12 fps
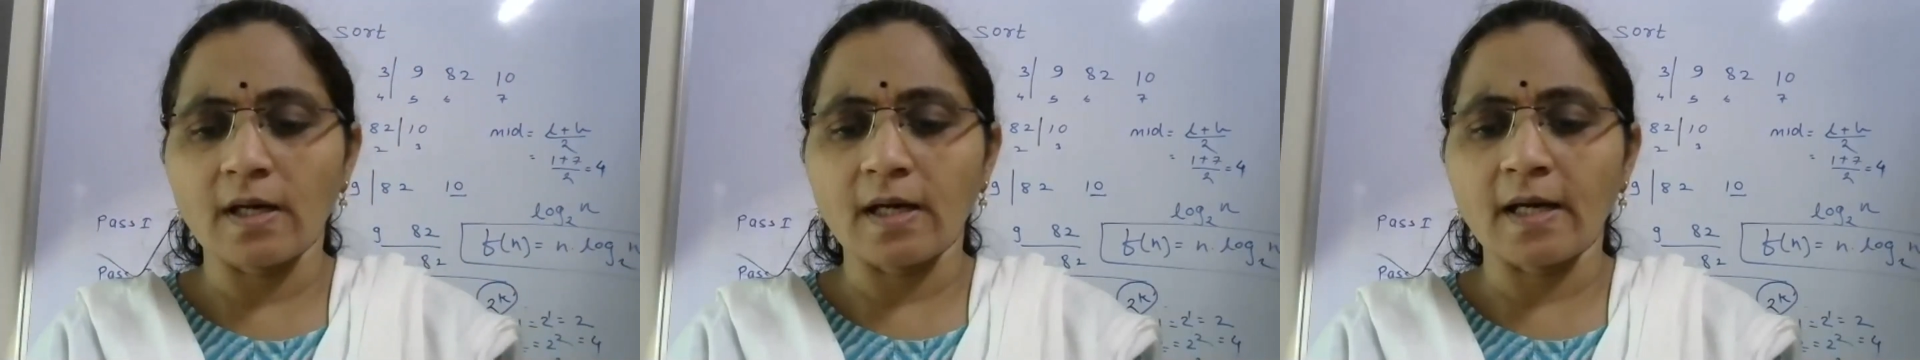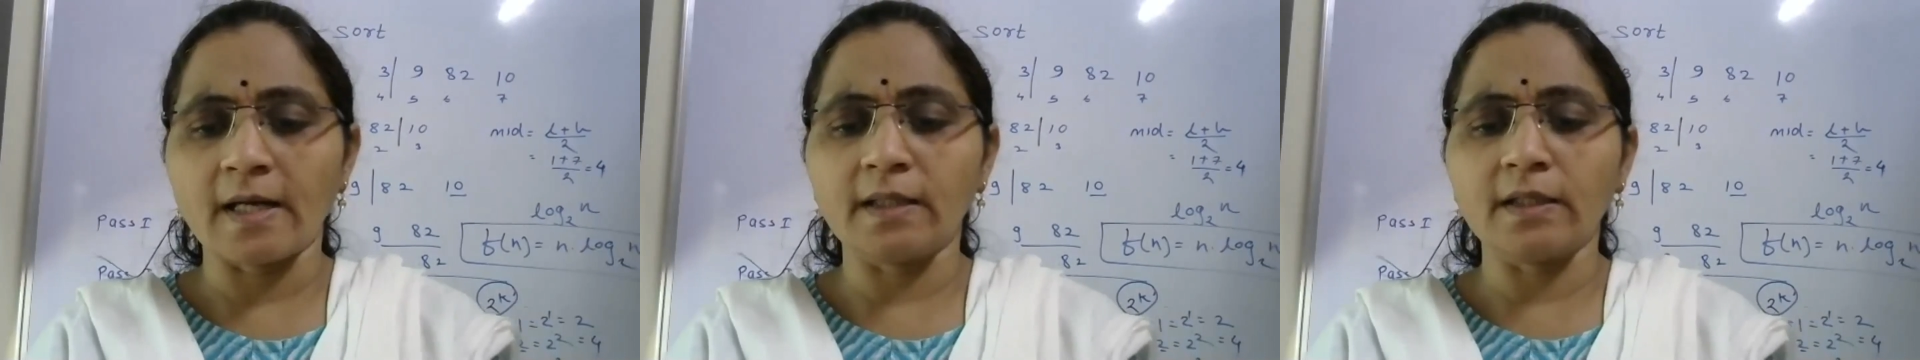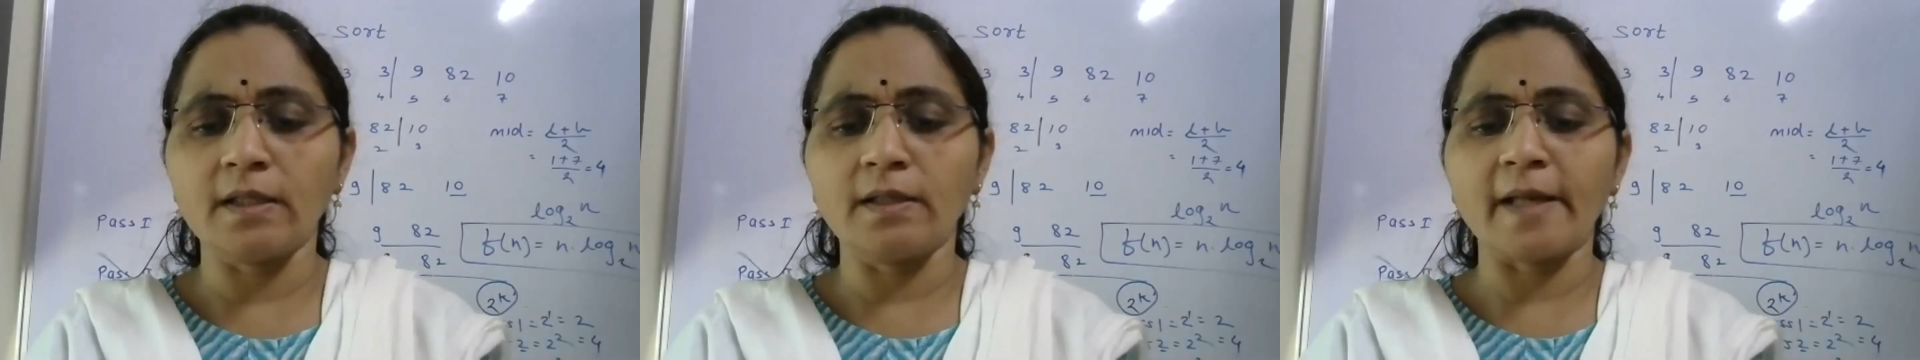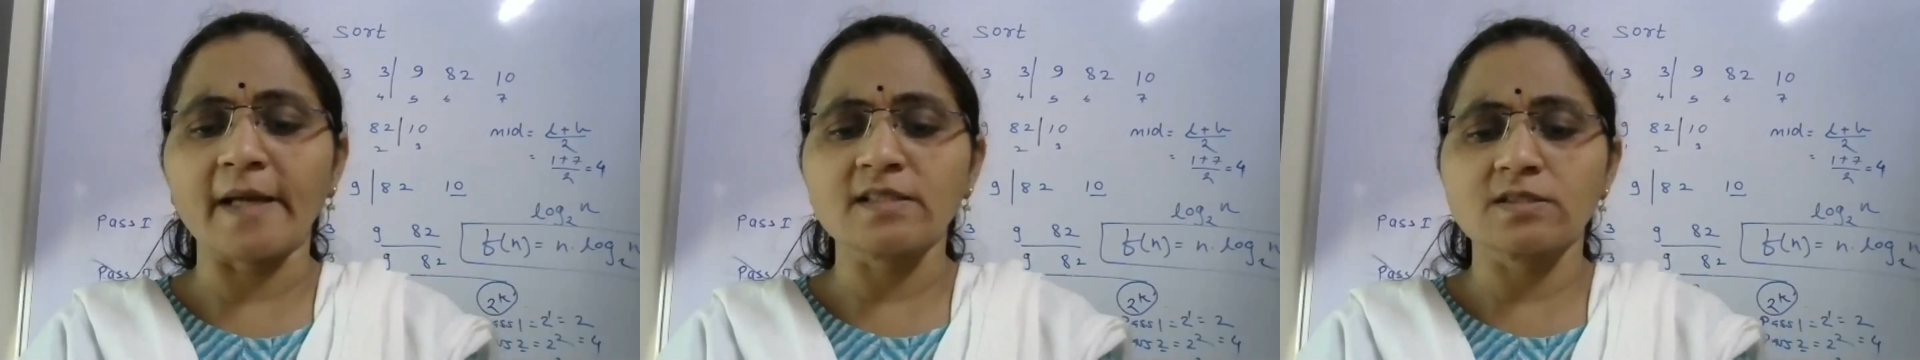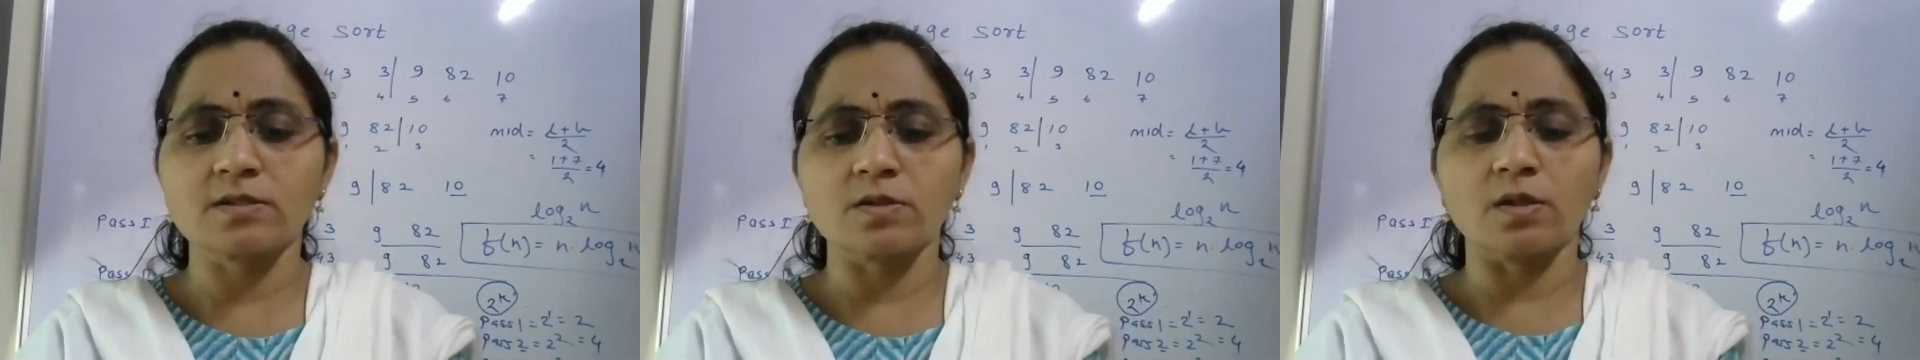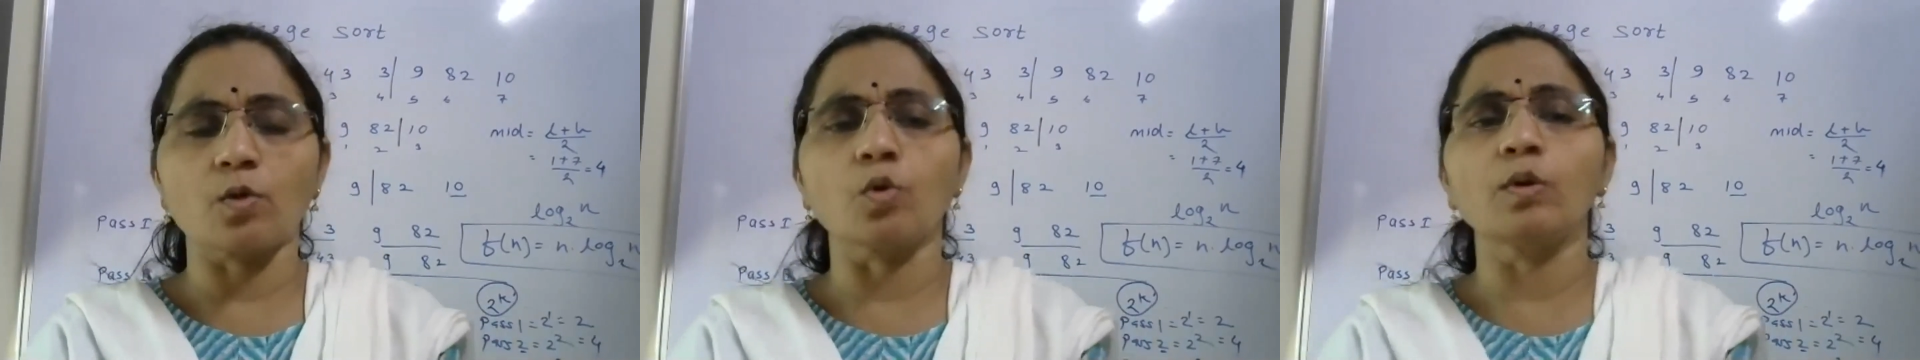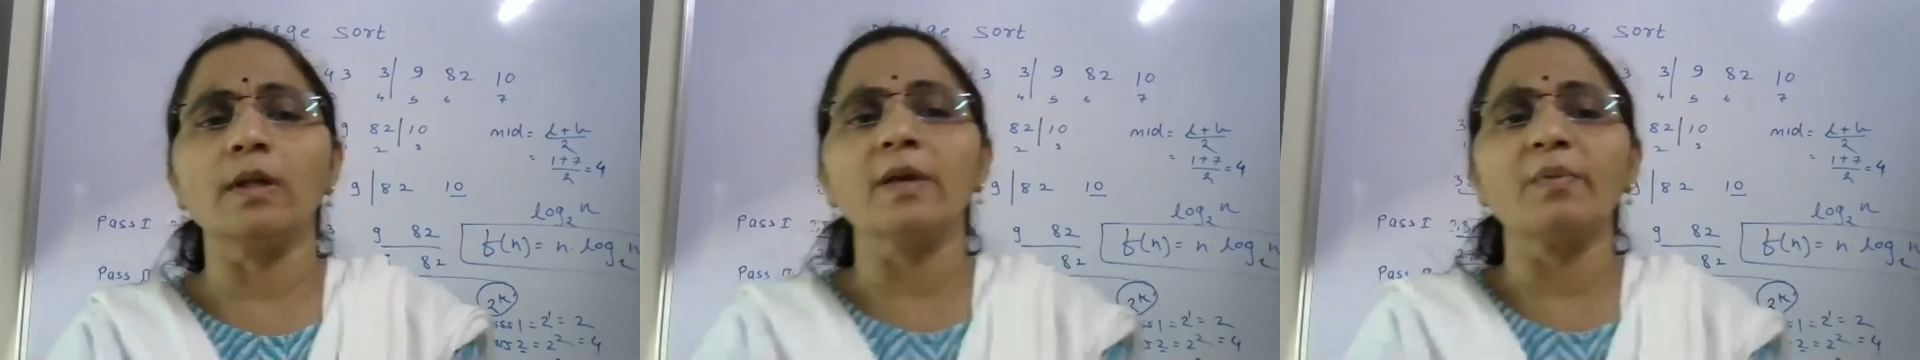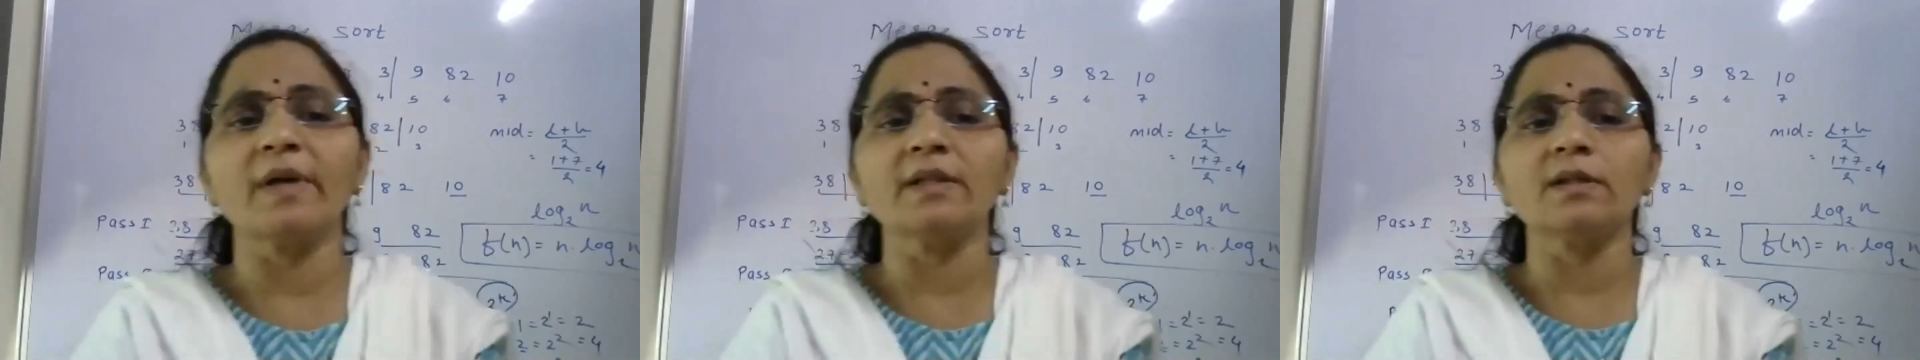and the next
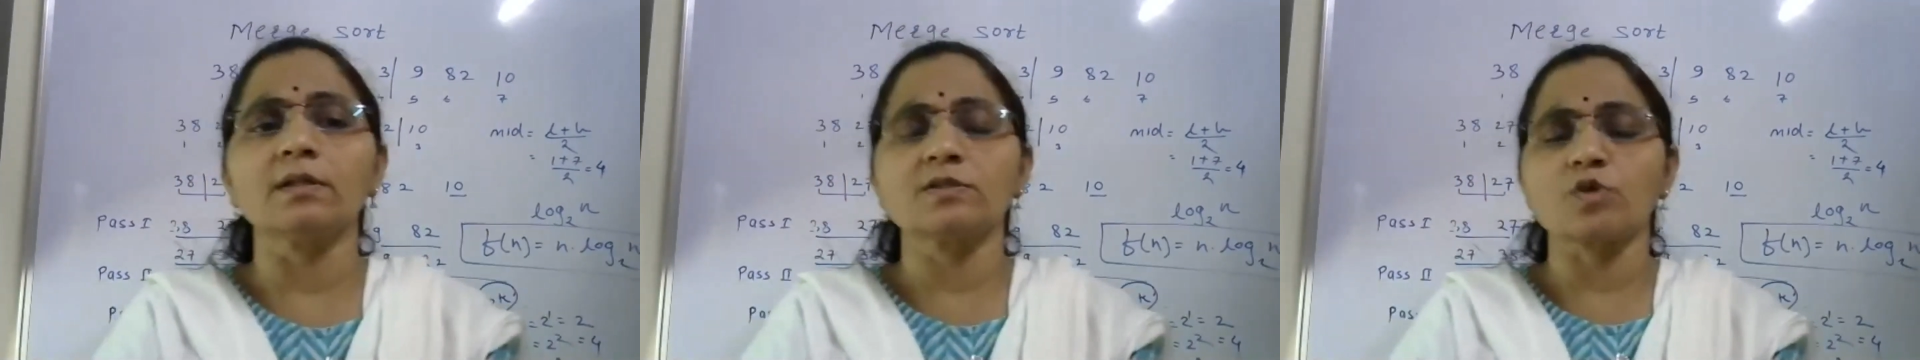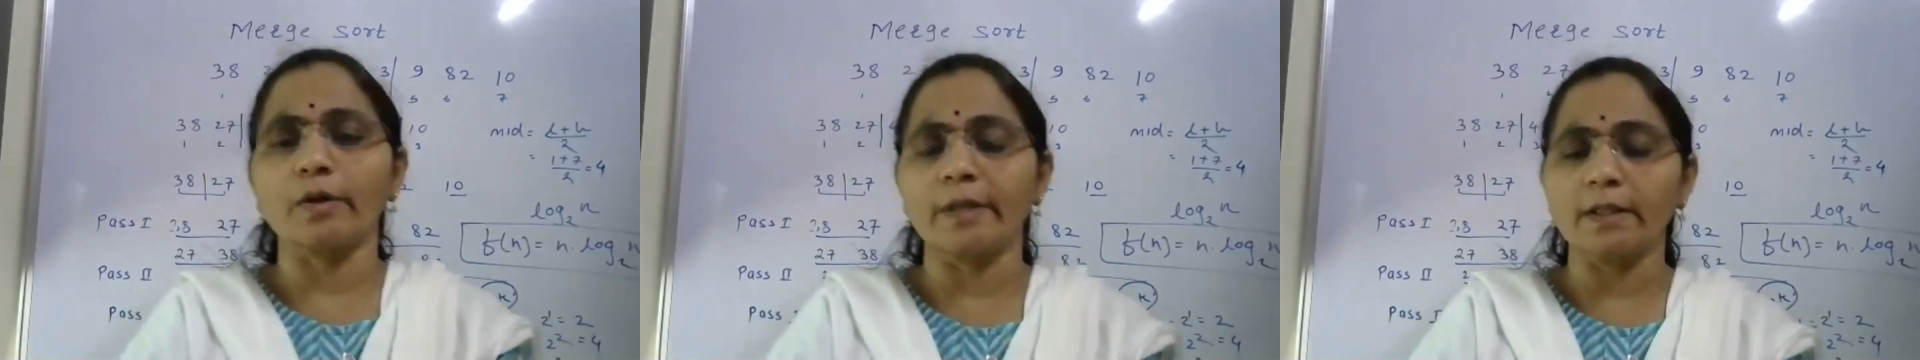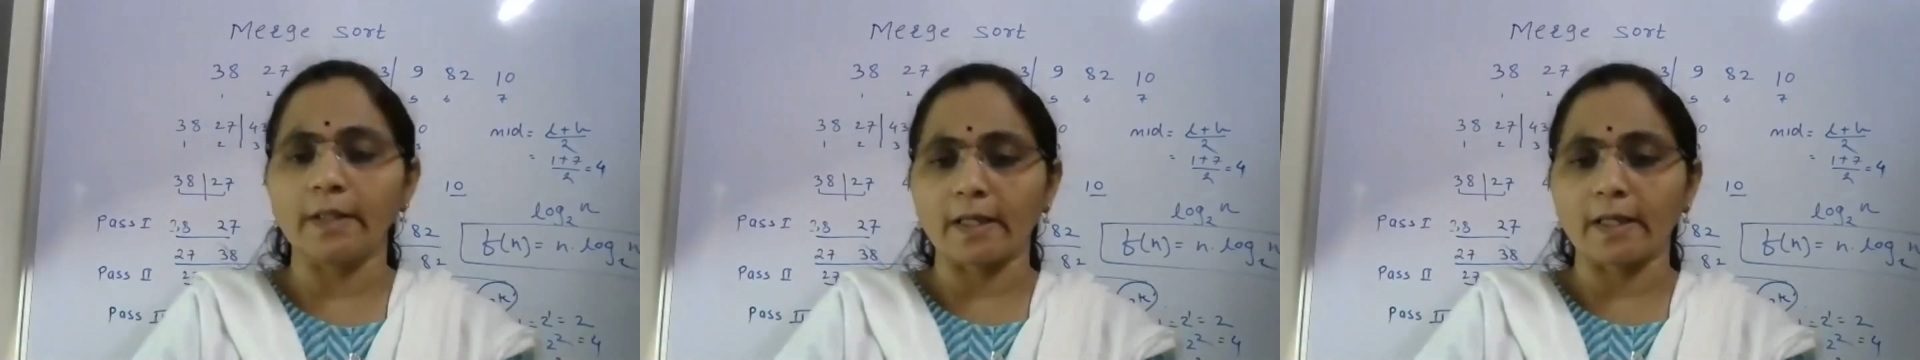only one sorting